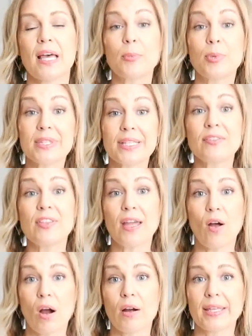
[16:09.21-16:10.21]
I believe they
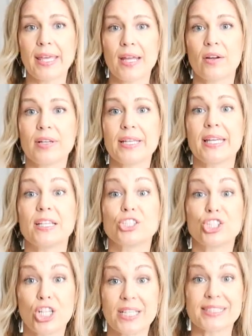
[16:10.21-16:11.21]
are carrying
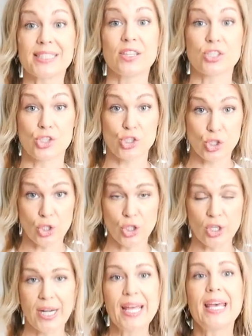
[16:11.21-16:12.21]
just the
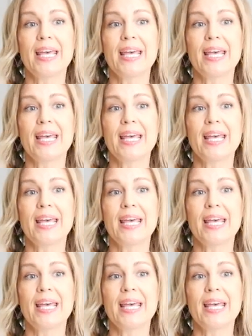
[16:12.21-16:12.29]
skirt